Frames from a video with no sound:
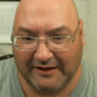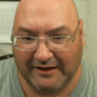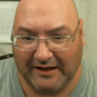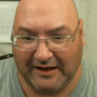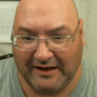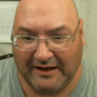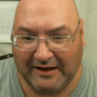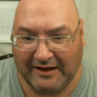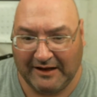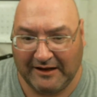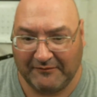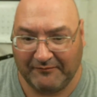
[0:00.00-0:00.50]

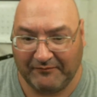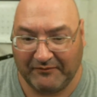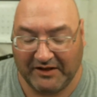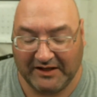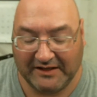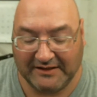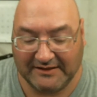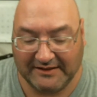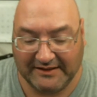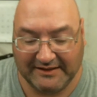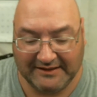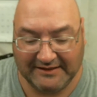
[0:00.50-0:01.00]
um,
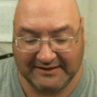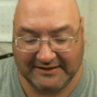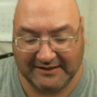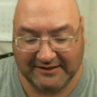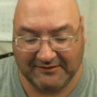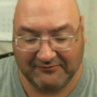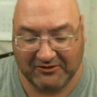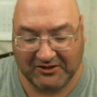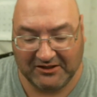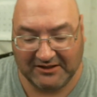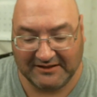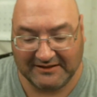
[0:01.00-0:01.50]
it's
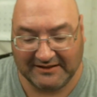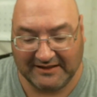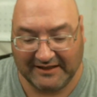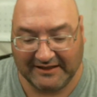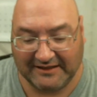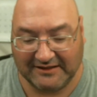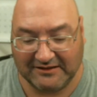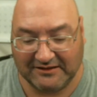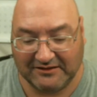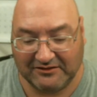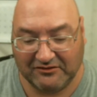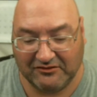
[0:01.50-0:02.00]
easy because I
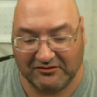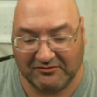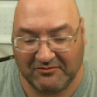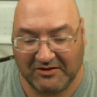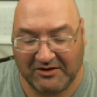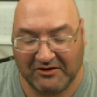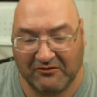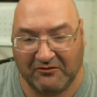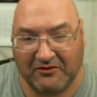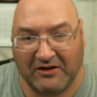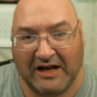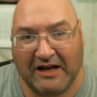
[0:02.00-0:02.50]
can choose
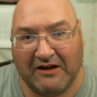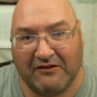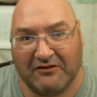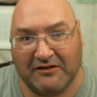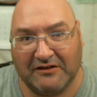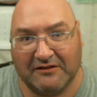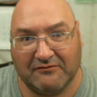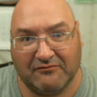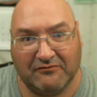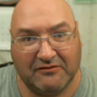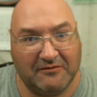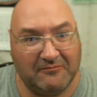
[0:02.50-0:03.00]
my own
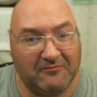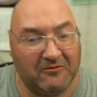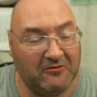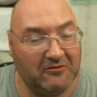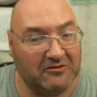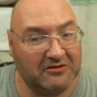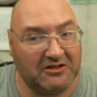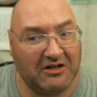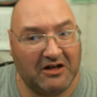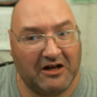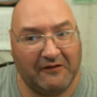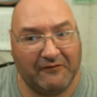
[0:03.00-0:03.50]
hours with the
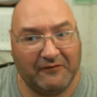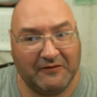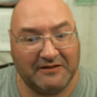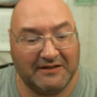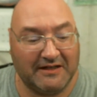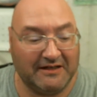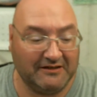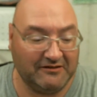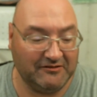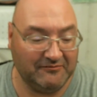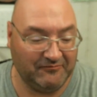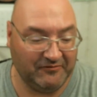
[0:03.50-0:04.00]
post office.
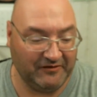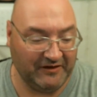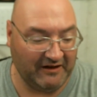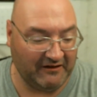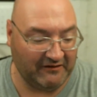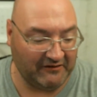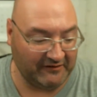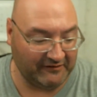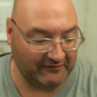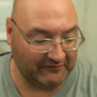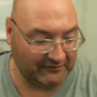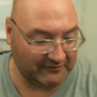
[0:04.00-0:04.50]
I could be
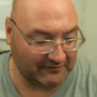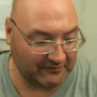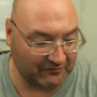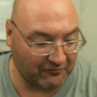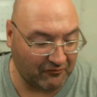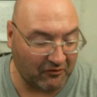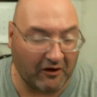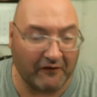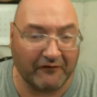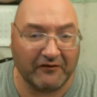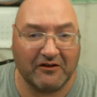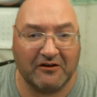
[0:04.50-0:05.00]
out at
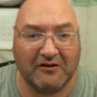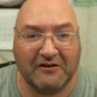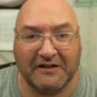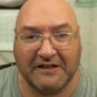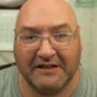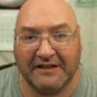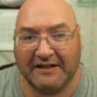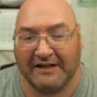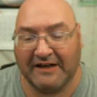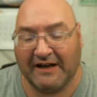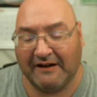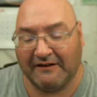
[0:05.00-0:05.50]

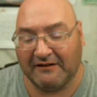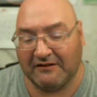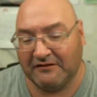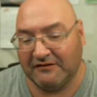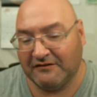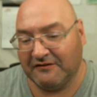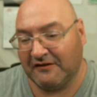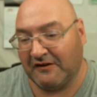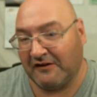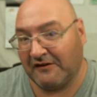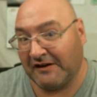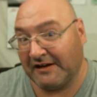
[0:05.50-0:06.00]
12:30 in the
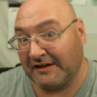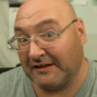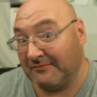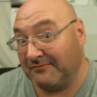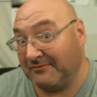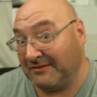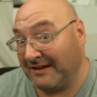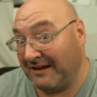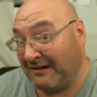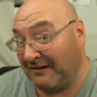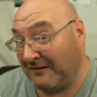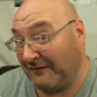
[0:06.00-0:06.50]
afternoon, or I could
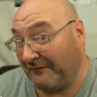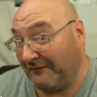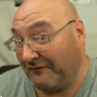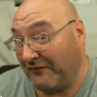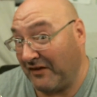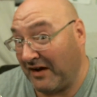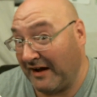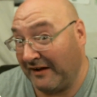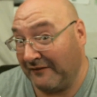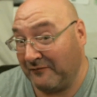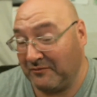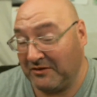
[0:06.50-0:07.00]
be out at
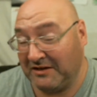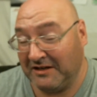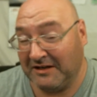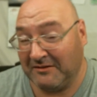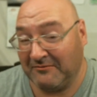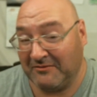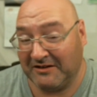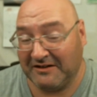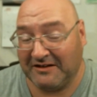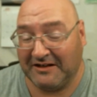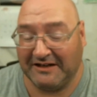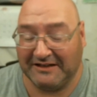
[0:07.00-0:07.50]
5
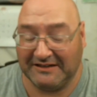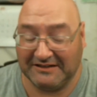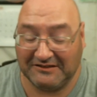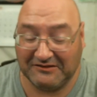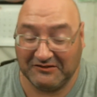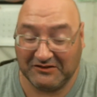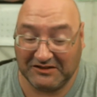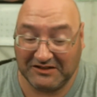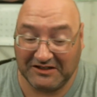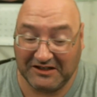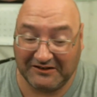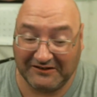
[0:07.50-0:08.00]
p.m. at night. So
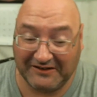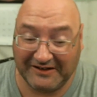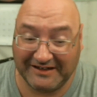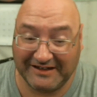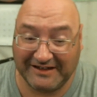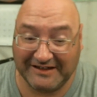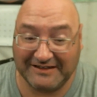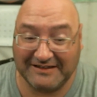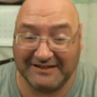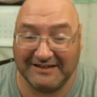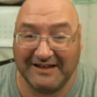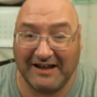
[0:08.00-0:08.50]
it's not like
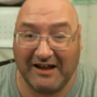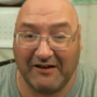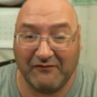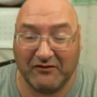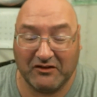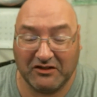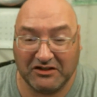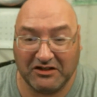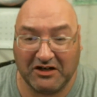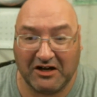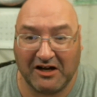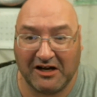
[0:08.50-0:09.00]
I can have a
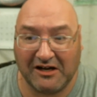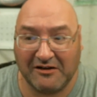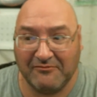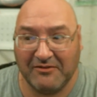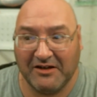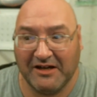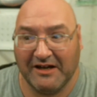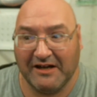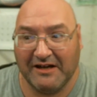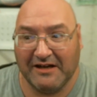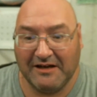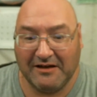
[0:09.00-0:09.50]
job,
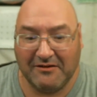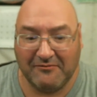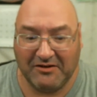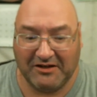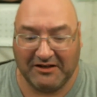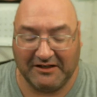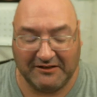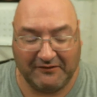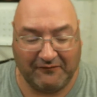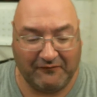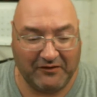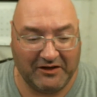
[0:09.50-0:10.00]

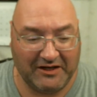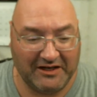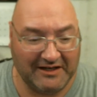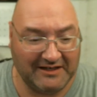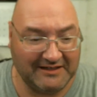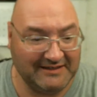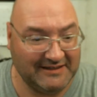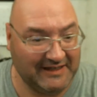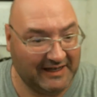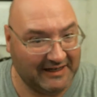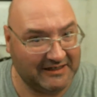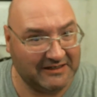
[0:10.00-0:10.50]
because if you get a
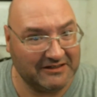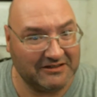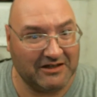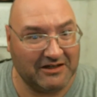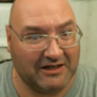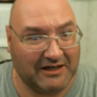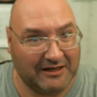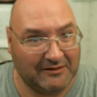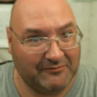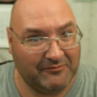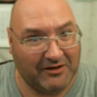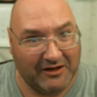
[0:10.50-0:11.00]
second
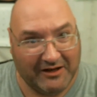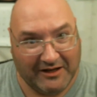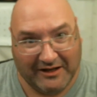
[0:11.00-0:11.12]
job,